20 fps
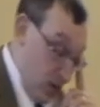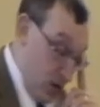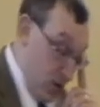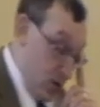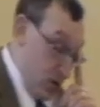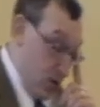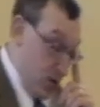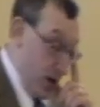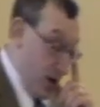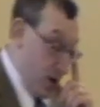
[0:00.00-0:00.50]
But
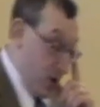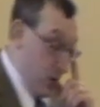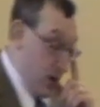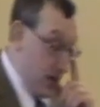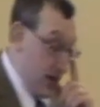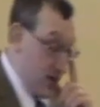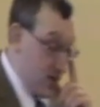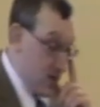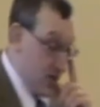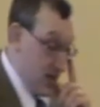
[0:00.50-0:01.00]
you know, not
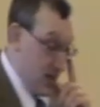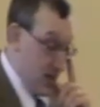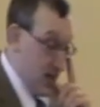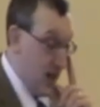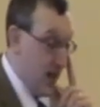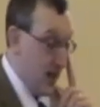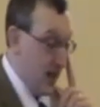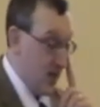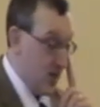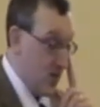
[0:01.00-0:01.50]
only is it
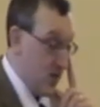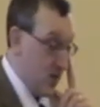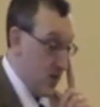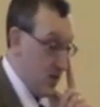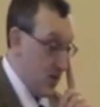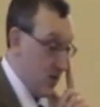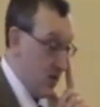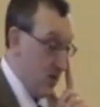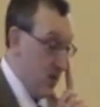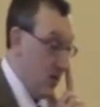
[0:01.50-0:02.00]
the
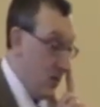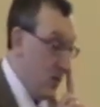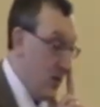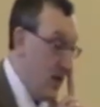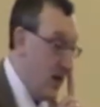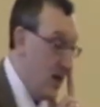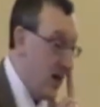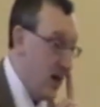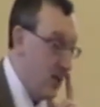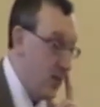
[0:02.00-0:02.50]
case that
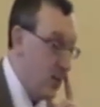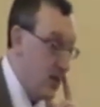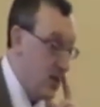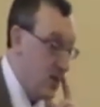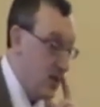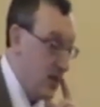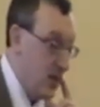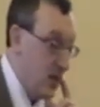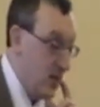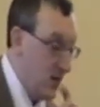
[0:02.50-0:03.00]
we can't be
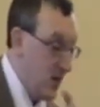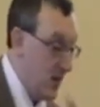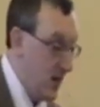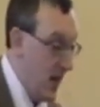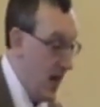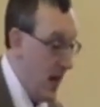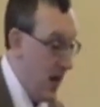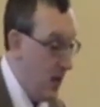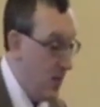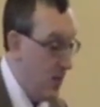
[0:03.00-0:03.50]
saved
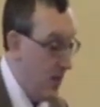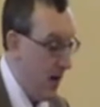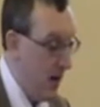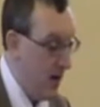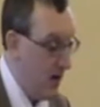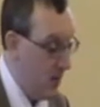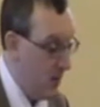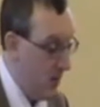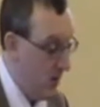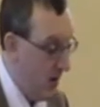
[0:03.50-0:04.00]
today
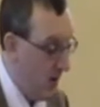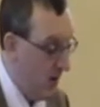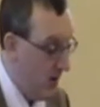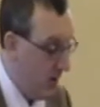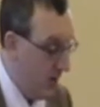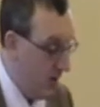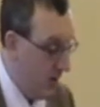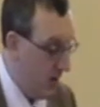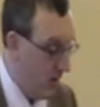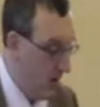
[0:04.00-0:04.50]
by the
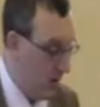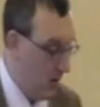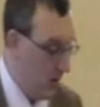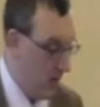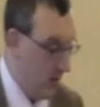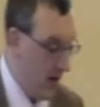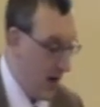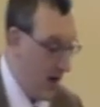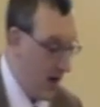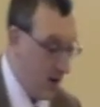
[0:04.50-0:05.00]
blood
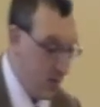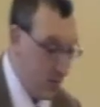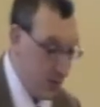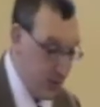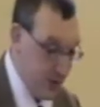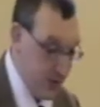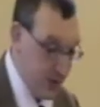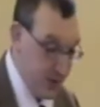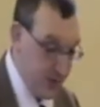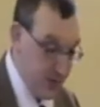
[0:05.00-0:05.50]
of
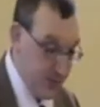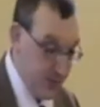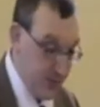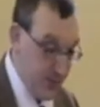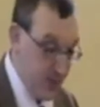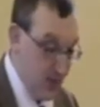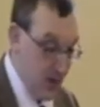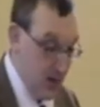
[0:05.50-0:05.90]
animals,